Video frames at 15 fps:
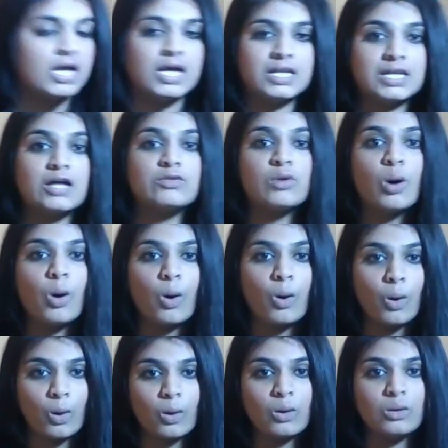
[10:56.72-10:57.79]
Now the
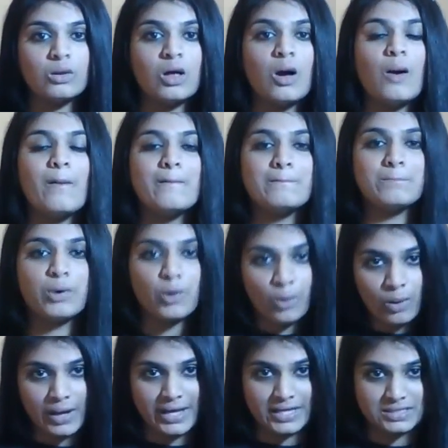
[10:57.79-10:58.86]
whole
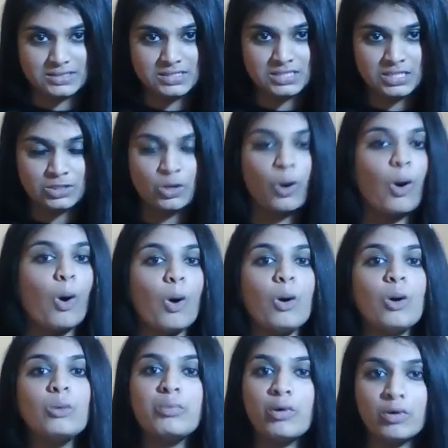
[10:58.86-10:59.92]
point
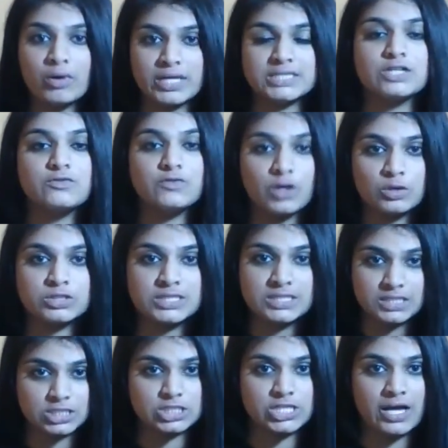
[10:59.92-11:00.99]
of Ghost in
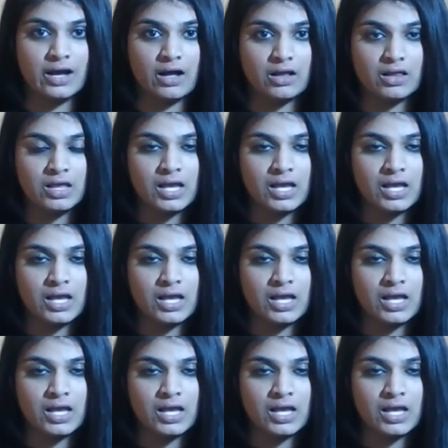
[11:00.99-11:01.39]
the Shell